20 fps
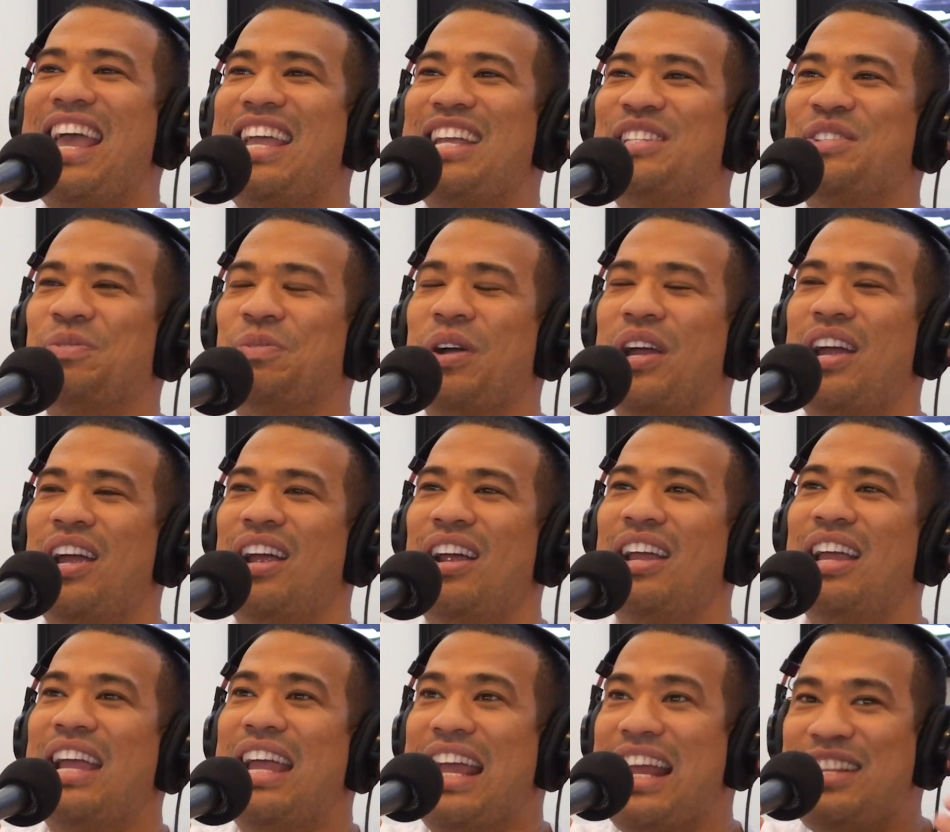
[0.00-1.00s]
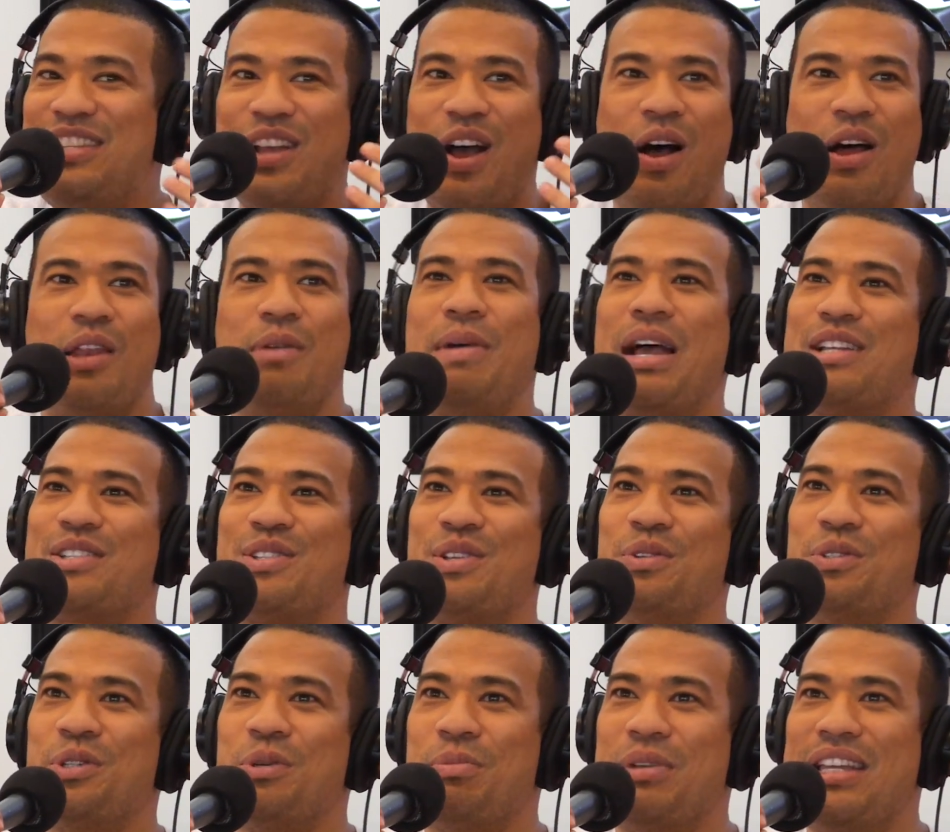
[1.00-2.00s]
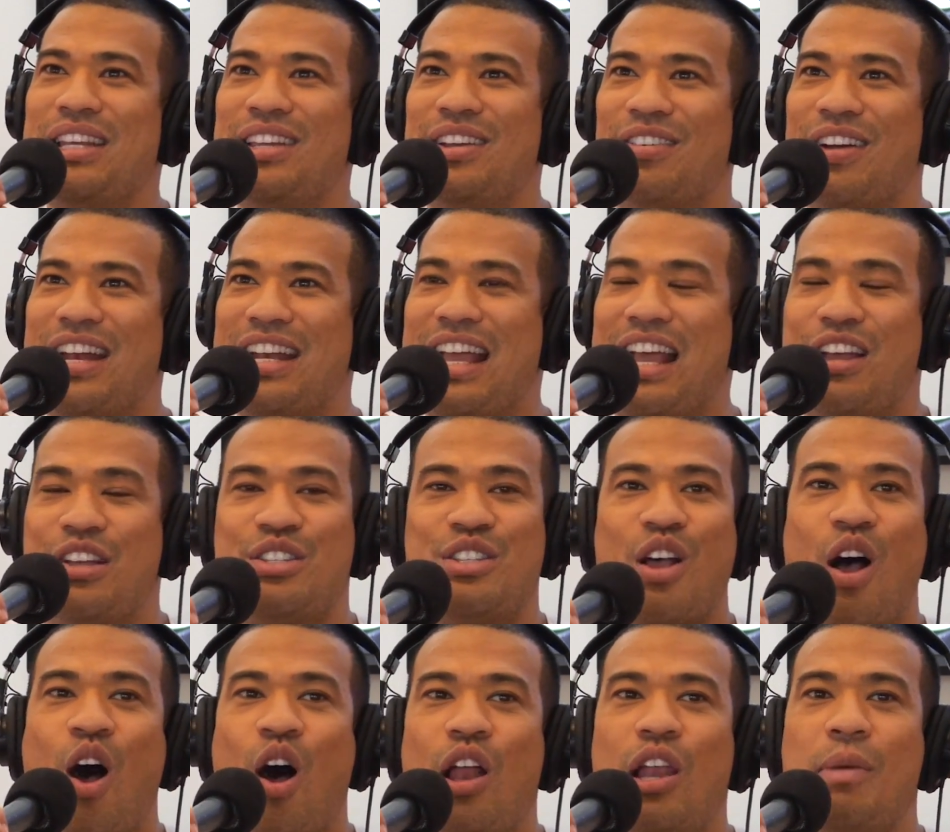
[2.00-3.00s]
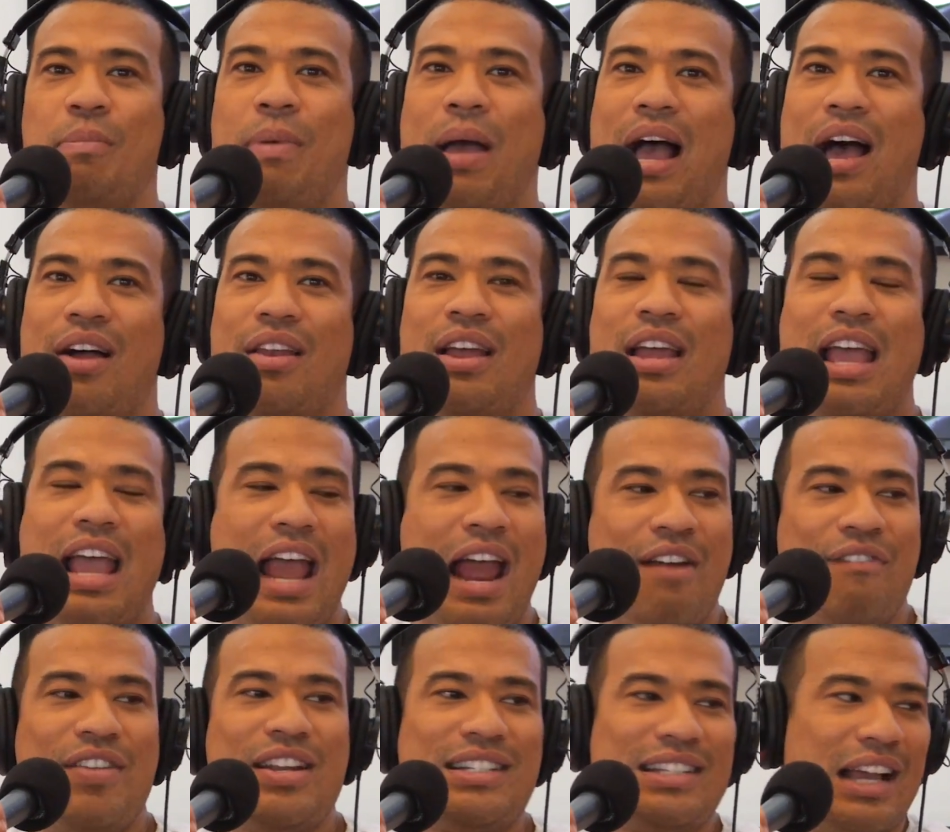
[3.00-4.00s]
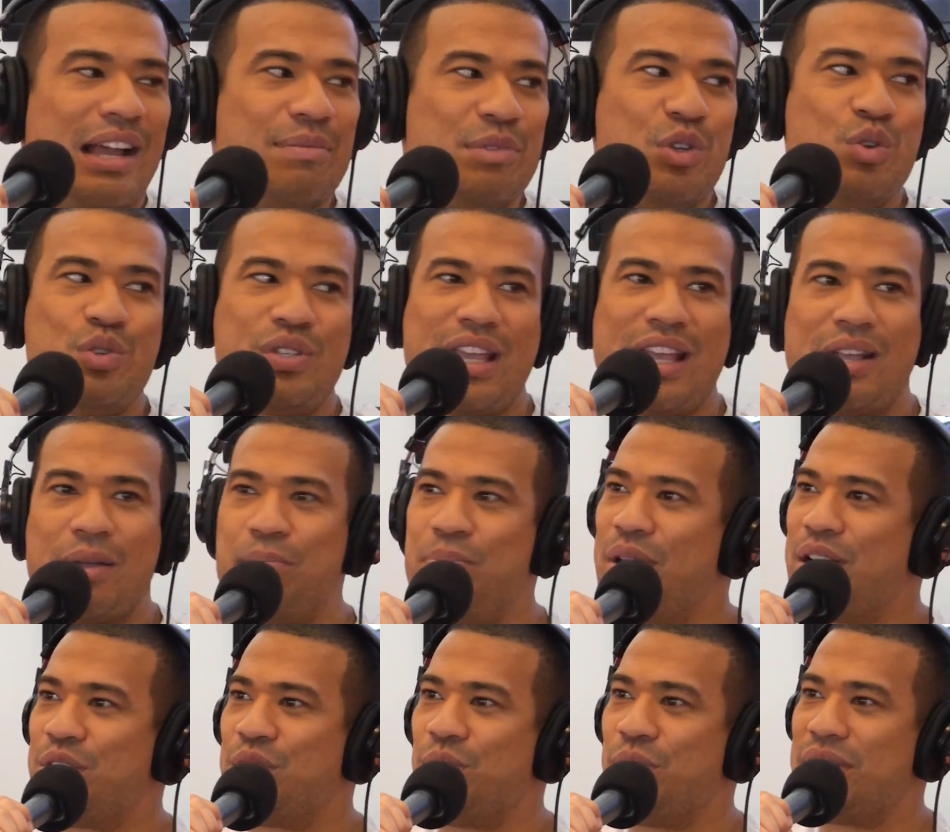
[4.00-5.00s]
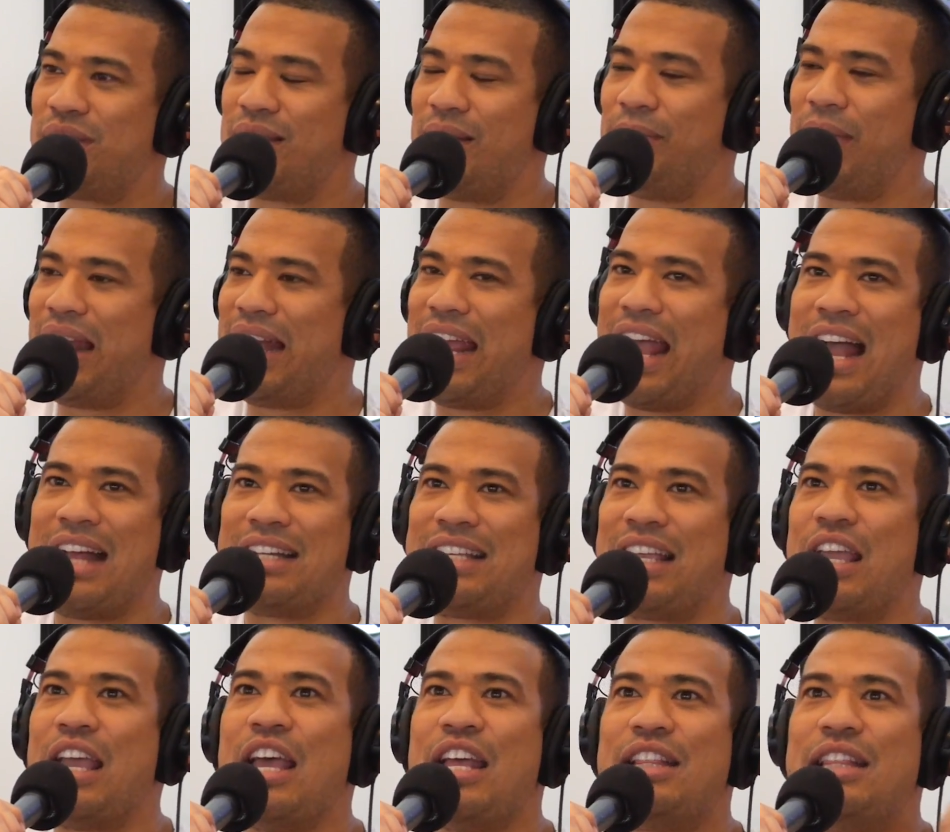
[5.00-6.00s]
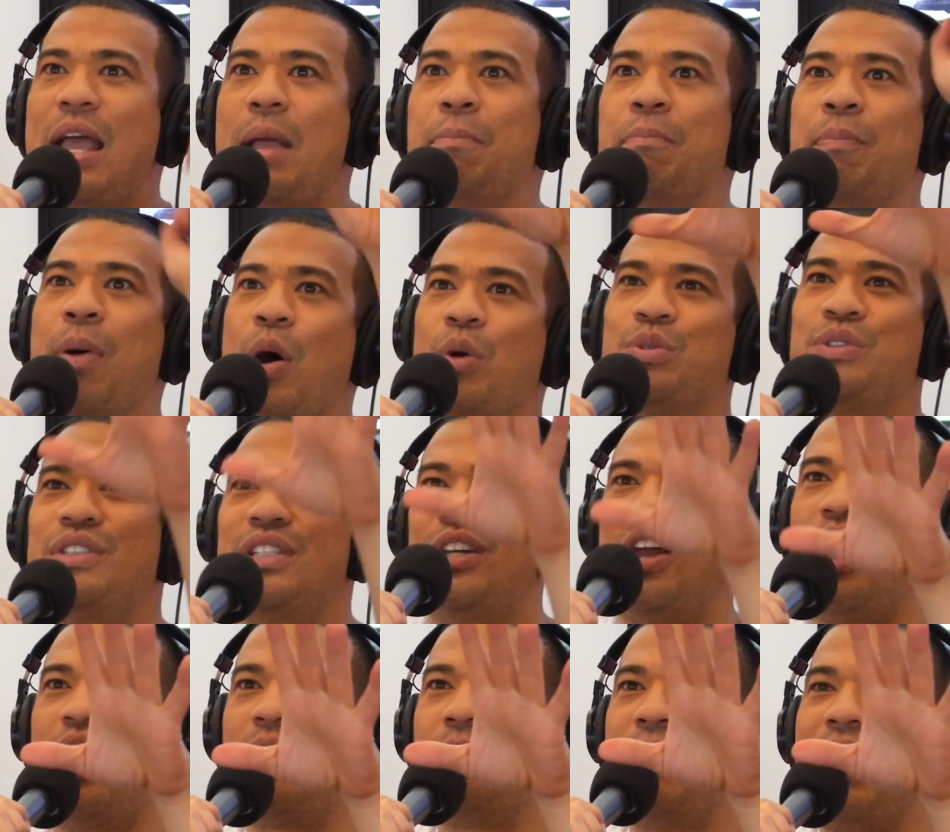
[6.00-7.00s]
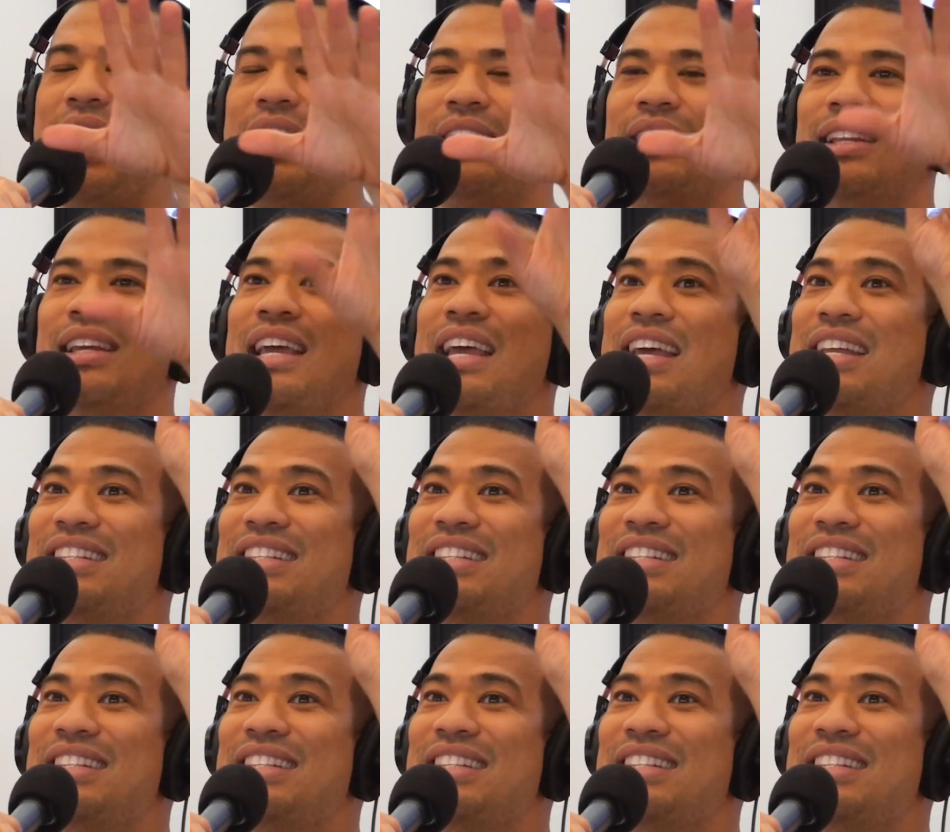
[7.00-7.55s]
days where it's all about social media right now. It's all about every time you take a picture with somebody, they post it automatically.